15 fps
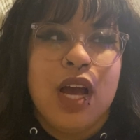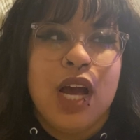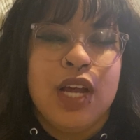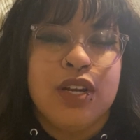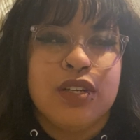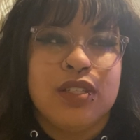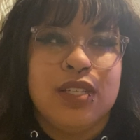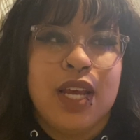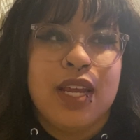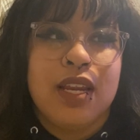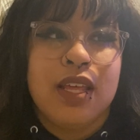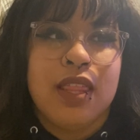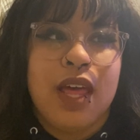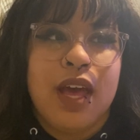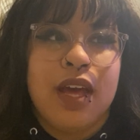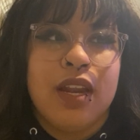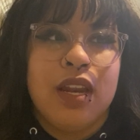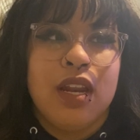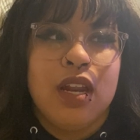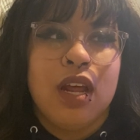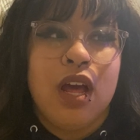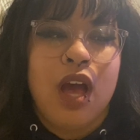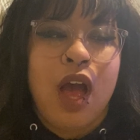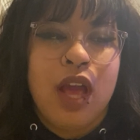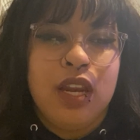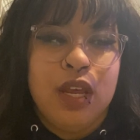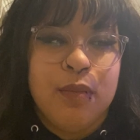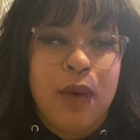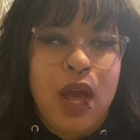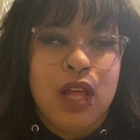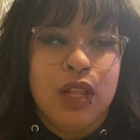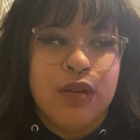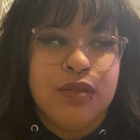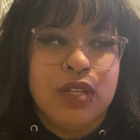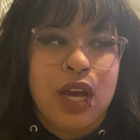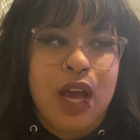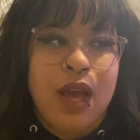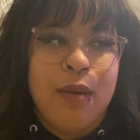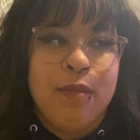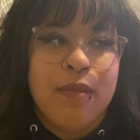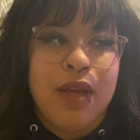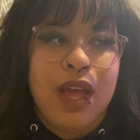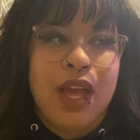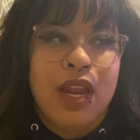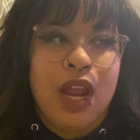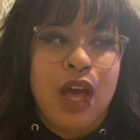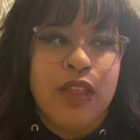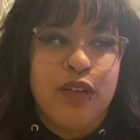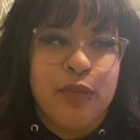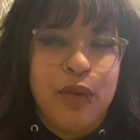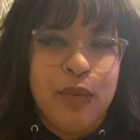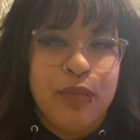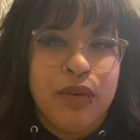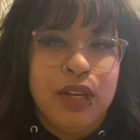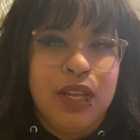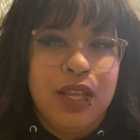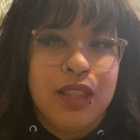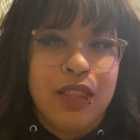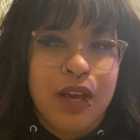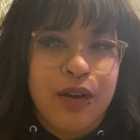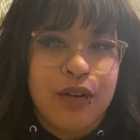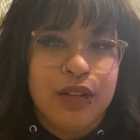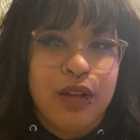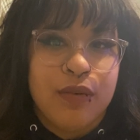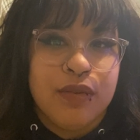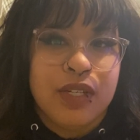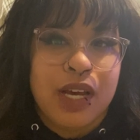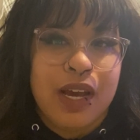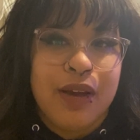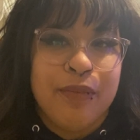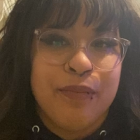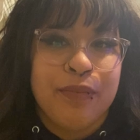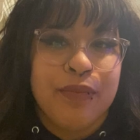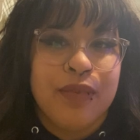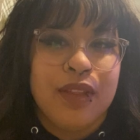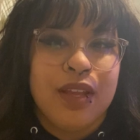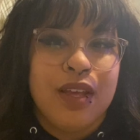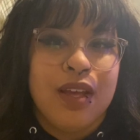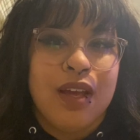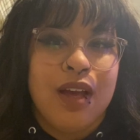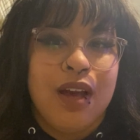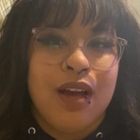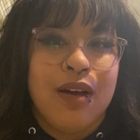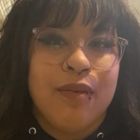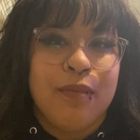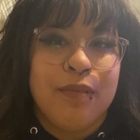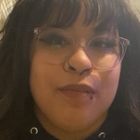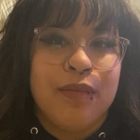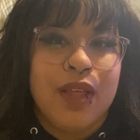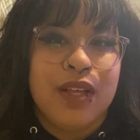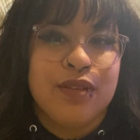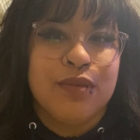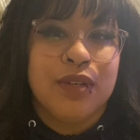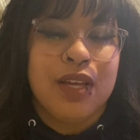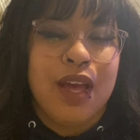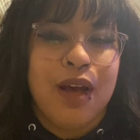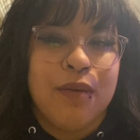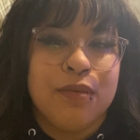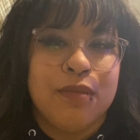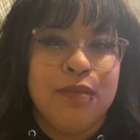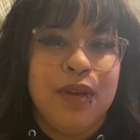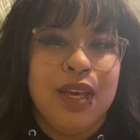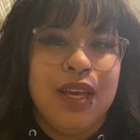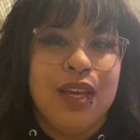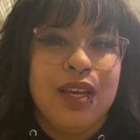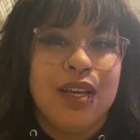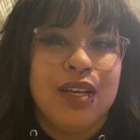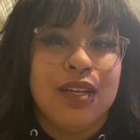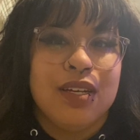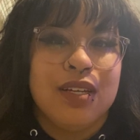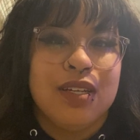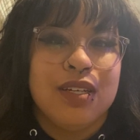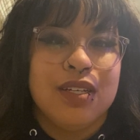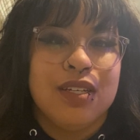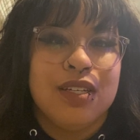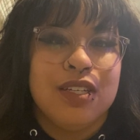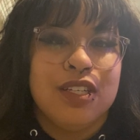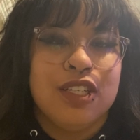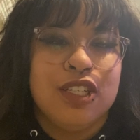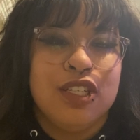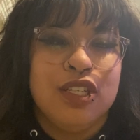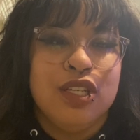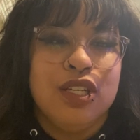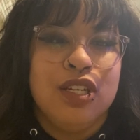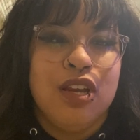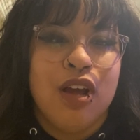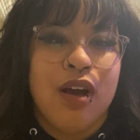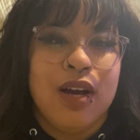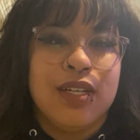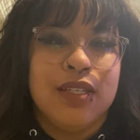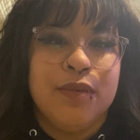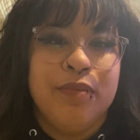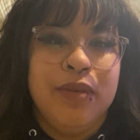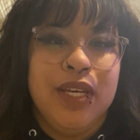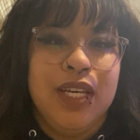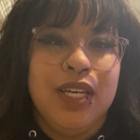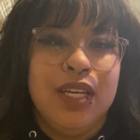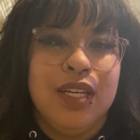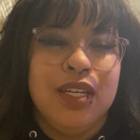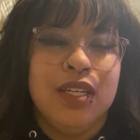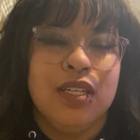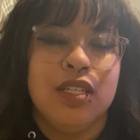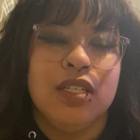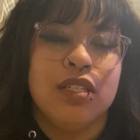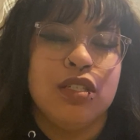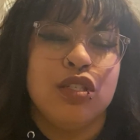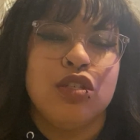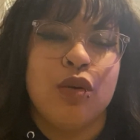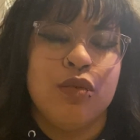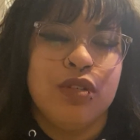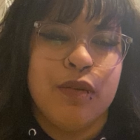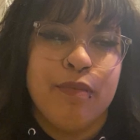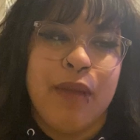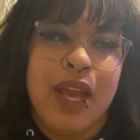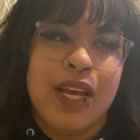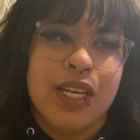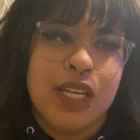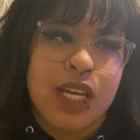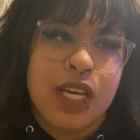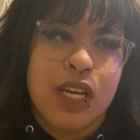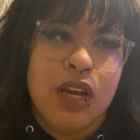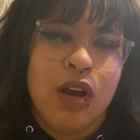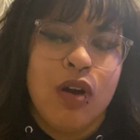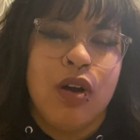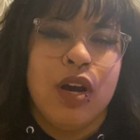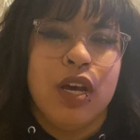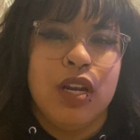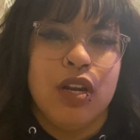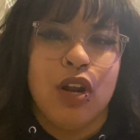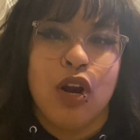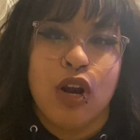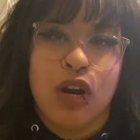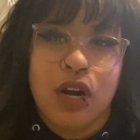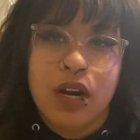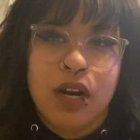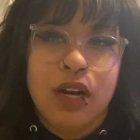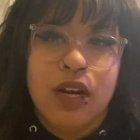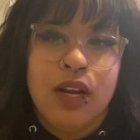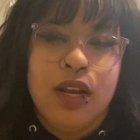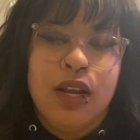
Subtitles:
understanding that I need my alone time and other people need their alone time has really helped me not be so demanding on her